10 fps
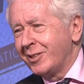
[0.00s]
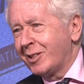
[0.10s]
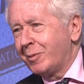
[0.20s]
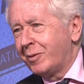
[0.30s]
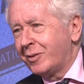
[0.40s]

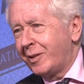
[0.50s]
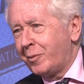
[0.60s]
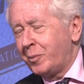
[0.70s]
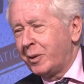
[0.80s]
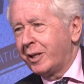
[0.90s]
some of us have
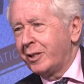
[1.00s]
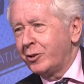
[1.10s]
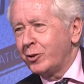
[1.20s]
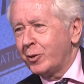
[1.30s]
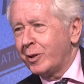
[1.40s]

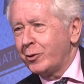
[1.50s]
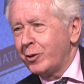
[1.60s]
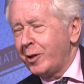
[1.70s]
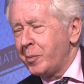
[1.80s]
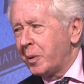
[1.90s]
obligations to our
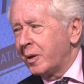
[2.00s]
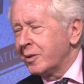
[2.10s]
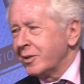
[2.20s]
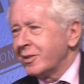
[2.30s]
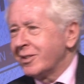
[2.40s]
drinking
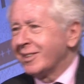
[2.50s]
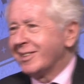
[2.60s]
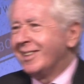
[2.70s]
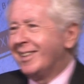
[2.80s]
partners. It's... Uh,